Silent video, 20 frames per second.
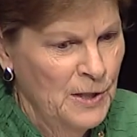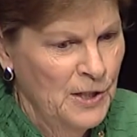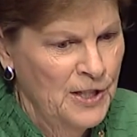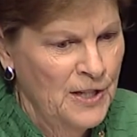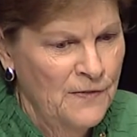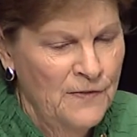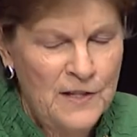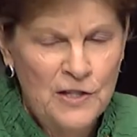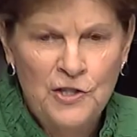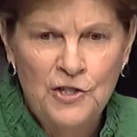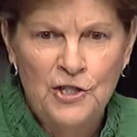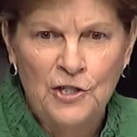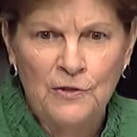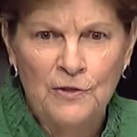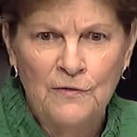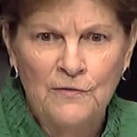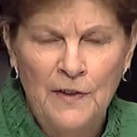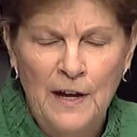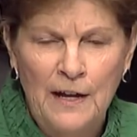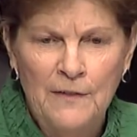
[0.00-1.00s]
million this year
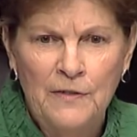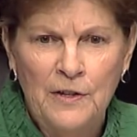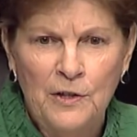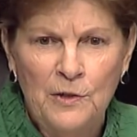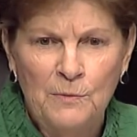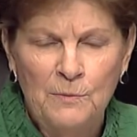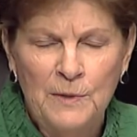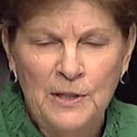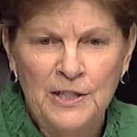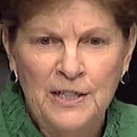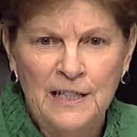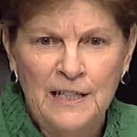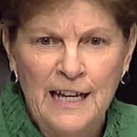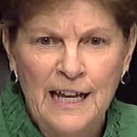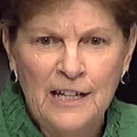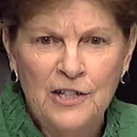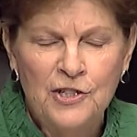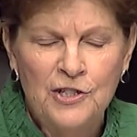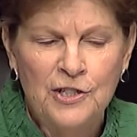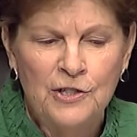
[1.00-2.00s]
and $500 million
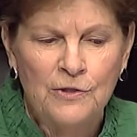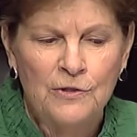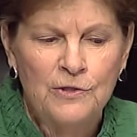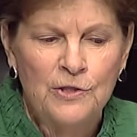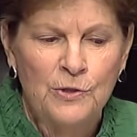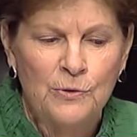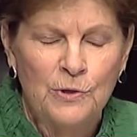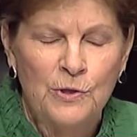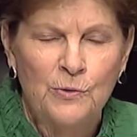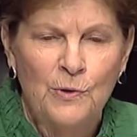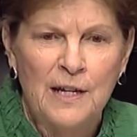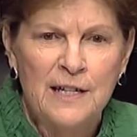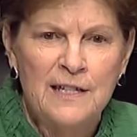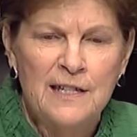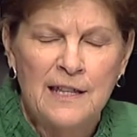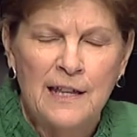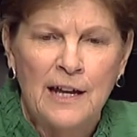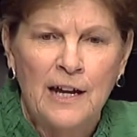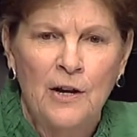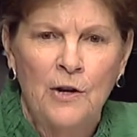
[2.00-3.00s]
next year to
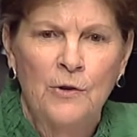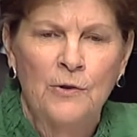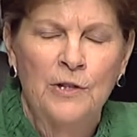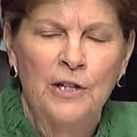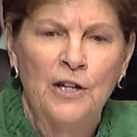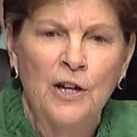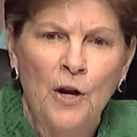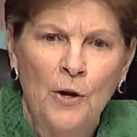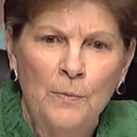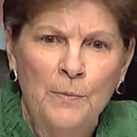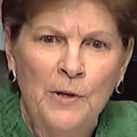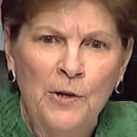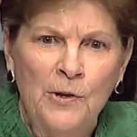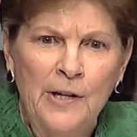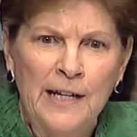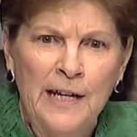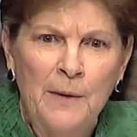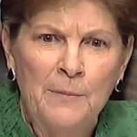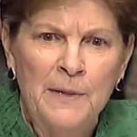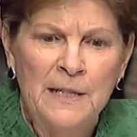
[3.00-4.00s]
address the heroin and
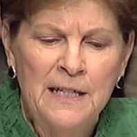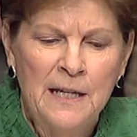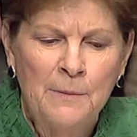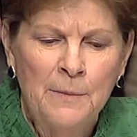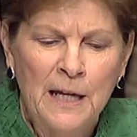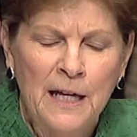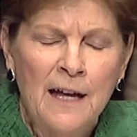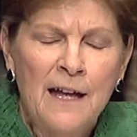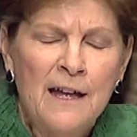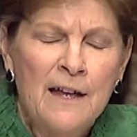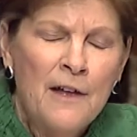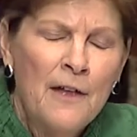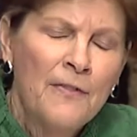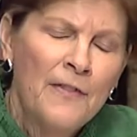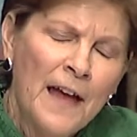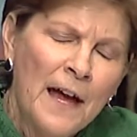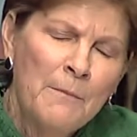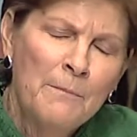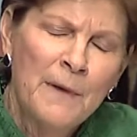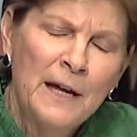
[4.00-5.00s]
opioid epidemic.
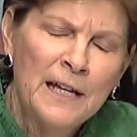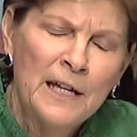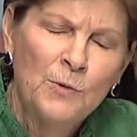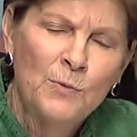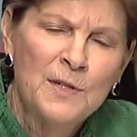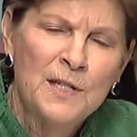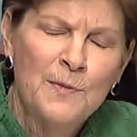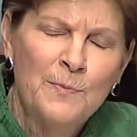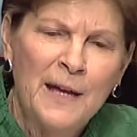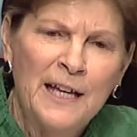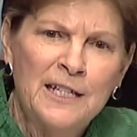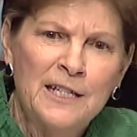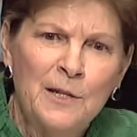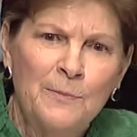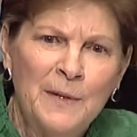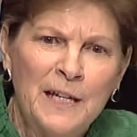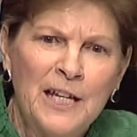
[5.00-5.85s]
That money was meant to